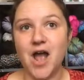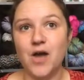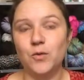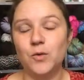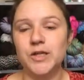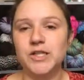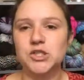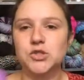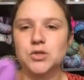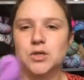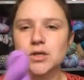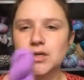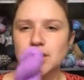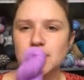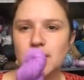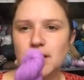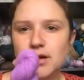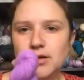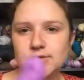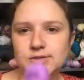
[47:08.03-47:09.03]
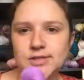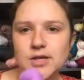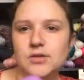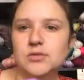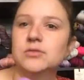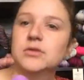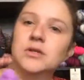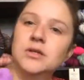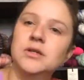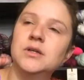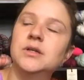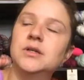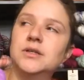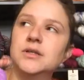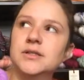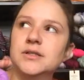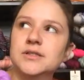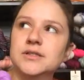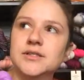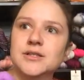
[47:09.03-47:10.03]
Which also,
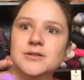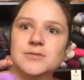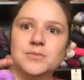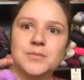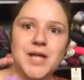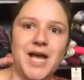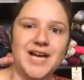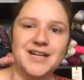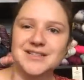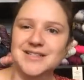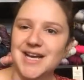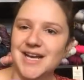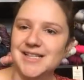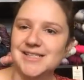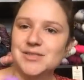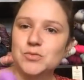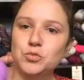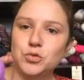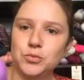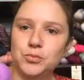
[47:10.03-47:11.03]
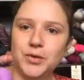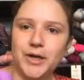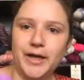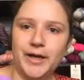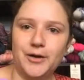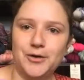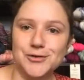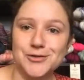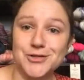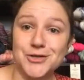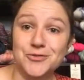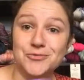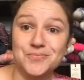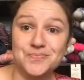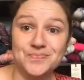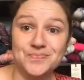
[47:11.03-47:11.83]
certain black dyes will break also.